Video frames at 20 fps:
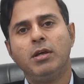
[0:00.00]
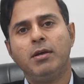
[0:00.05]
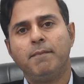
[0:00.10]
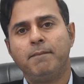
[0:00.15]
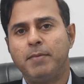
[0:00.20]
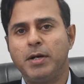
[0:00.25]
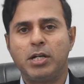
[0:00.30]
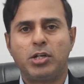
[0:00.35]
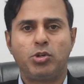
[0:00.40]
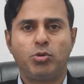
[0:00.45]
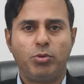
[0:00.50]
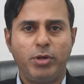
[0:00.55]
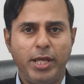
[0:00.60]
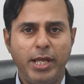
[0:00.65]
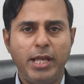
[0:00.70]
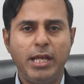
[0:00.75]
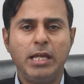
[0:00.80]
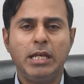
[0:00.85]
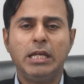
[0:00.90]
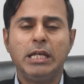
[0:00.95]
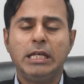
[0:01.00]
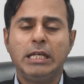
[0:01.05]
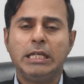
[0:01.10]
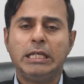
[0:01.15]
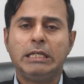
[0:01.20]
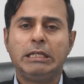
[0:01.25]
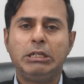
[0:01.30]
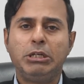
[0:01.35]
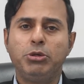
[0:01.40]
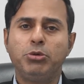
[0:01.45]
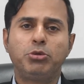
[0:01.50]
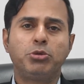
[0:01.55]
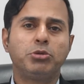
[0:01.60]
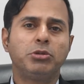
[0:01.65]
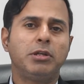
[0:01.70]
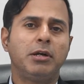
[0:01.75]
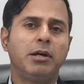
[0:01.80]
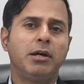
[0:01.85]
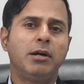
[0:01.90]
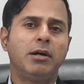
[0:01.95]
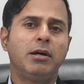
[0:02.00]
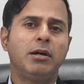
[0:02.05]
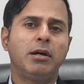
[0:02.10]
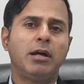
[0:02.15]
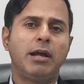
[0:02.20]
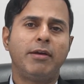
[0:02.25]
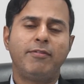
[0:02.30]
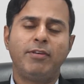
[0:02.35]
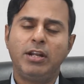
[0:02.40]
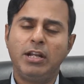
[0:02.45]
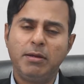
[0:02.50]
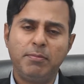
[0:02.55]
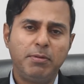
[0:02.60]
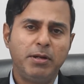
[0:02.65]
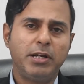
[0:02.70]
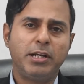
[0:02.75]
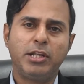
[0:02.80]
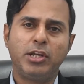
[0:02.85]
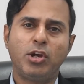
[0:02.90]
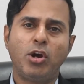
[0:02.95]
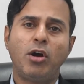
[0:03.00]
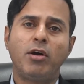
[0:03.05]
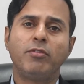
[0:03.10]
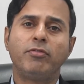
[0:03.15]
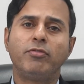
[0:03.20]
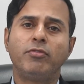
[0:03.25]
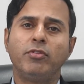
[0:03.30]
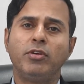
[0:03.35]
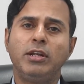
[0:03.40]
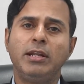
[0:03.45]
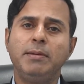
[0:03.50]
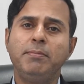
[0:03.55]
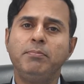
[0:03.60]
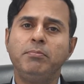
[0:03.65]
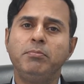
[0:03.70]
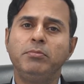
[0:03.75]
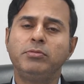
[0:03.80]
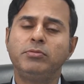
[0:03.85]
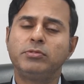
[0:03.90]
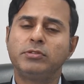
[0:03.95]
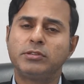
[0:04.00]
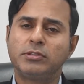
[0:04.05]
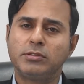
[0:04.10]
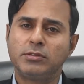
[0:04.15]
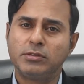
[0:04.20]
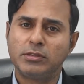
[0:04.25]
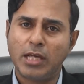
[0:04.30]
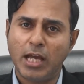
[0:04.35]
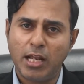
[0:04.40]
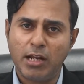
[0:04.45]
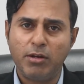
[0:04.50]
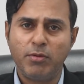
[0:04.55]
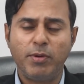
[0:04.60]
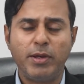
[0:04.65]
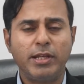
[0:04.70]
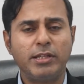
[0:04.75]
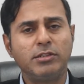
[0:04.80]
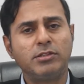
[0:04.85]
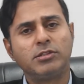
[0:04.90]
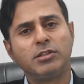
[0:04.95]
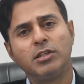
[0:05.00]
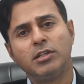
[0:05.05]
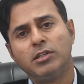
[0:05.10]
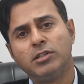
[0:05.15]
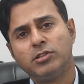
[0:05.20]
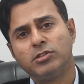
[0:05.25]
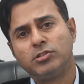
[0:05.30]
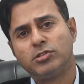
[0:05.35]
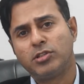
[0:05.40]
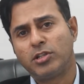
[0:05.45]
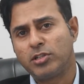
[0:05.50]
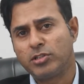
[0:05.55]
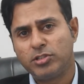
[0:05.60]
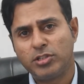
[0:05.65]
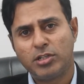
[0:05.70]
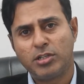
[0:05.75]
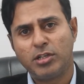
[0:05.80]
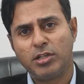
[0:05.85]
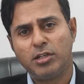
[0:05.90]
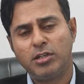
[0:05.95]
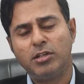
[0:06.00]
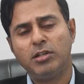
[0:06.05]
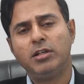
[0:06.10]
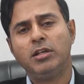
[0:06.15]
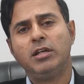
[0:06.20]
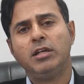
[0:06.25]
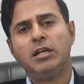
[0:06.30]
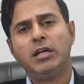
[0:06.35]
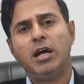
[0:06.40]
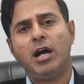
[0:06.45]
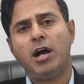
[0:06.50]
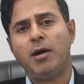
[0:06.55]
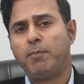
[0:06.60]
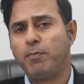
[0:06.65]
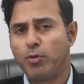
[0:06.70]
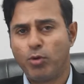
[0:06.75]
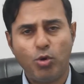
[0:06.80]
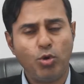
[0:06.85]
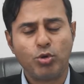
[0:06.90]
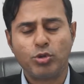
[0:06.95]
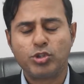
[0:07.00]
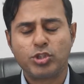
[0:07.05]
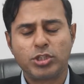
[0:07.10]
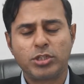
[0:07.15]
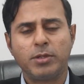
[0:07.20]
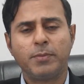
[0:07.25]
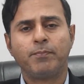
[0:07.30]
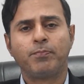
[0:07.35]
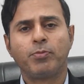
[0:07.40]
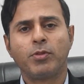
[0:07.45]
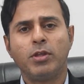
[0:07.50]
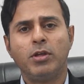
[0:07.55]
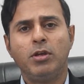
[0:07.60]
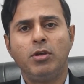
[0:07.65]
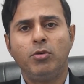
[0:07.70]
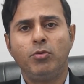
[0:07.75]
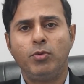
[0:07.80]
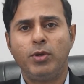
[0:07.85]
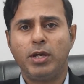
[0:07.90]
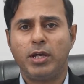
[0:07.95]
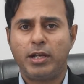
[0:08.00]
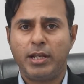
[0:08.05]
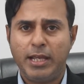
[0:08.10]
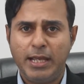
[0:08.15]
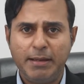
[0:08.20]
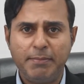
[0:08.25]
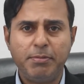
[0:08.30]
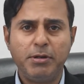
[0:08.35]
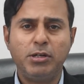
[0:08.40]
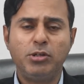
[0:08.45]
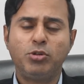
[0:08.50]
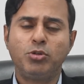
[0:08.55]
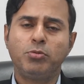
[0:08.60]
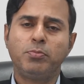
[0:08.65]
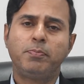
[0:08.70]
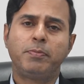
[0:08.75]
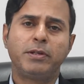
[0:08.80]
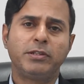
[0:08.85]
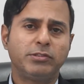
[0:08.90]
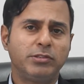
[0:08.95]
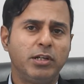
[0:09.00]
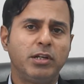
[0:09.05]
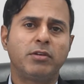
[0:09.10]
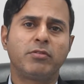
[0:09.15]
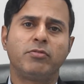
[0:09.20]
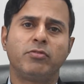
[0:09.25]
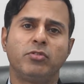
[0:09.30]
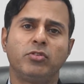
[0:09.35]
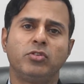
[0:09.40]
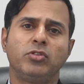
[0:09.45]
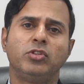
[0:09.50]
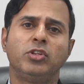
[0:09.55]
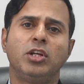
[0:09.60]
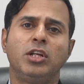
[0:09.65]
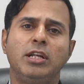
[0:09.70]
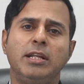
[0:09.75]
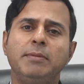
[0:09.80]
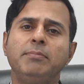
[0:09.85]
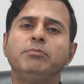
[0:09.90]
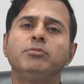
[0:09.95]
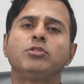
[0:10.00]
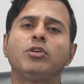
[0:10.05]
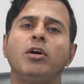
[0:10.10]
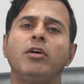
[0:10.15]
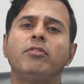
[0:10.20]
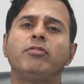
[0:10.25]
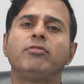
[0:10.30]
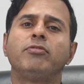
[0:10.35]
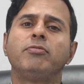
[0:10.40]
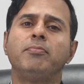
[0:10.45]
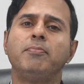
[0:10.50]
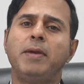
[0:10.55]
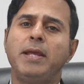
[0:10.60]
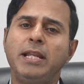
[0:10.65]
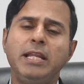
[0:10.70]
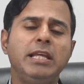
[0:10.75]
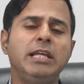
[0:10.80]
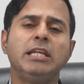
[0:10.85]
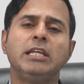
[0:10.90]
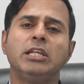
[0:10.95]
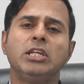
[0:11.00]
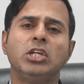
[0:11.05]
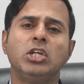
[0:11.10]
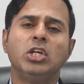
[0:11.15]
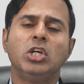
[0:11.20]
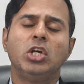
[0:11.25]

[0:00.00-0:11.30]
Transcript: But today, due to the availability of limb salvage surgical approach, we are able to preserve the limbs of many